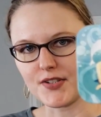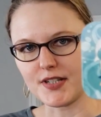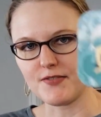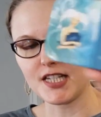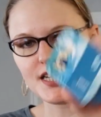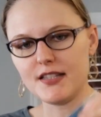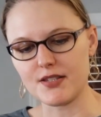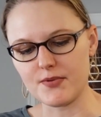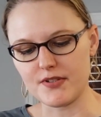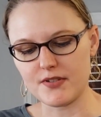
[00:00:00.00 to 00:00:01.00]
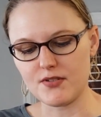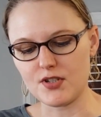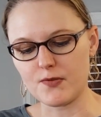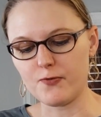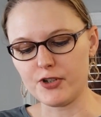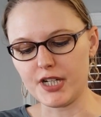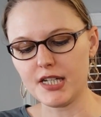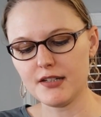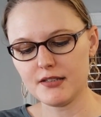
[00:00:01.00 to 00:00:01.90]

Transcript: leaf tea. This was just free.